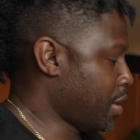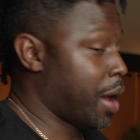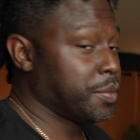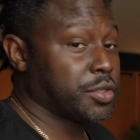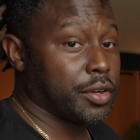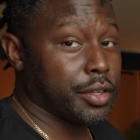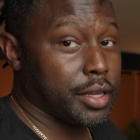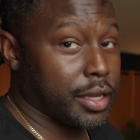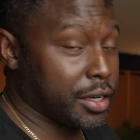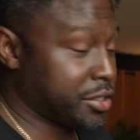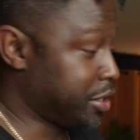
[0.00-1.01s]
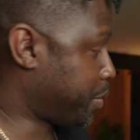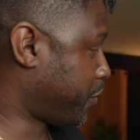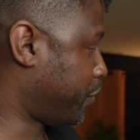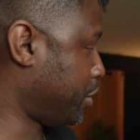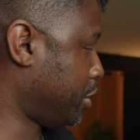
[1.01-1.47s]
I'm sure you could get a cheaper
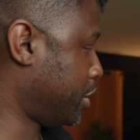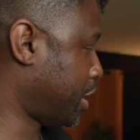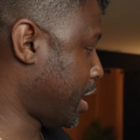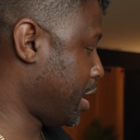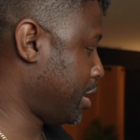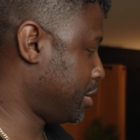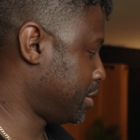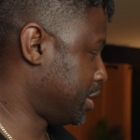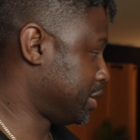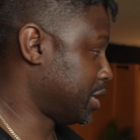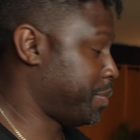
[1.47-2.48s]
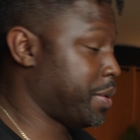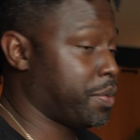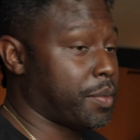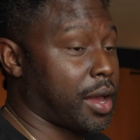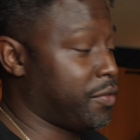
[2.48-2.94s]
fluid head, and some
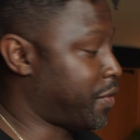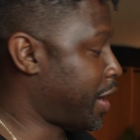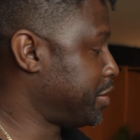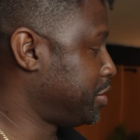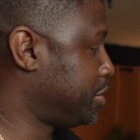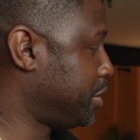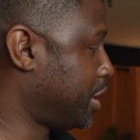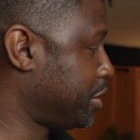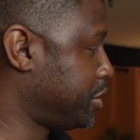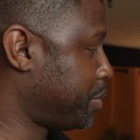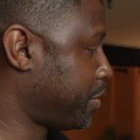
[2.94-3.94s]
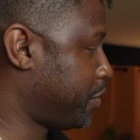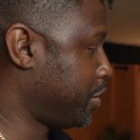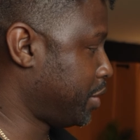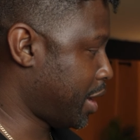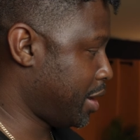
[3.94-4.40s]
people might advise you to get a cheaper
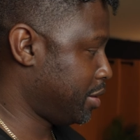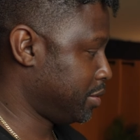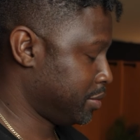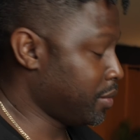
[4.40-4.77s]
fluid head.